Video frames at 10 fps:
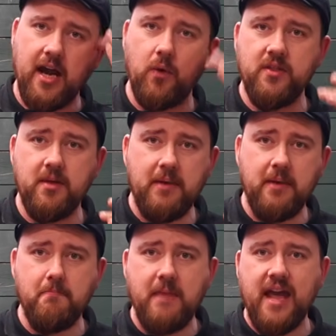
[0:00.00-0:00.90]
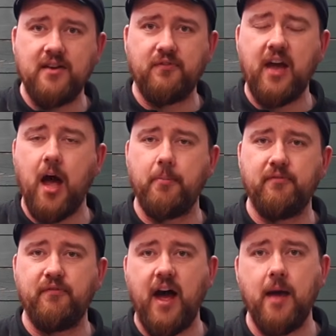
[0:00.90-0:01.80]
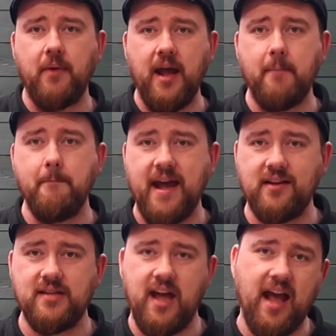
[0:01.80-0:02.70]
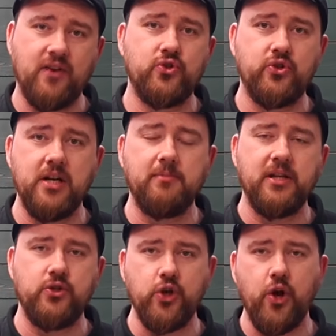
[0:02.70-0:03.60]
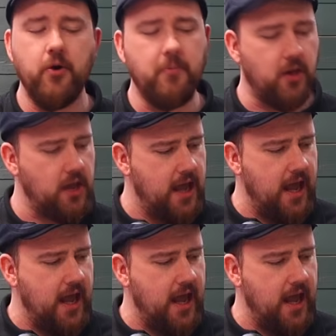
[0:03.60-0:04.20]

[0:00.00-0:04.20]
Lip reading: Now, with it being made of carbon fibre, it makes it extremely durable.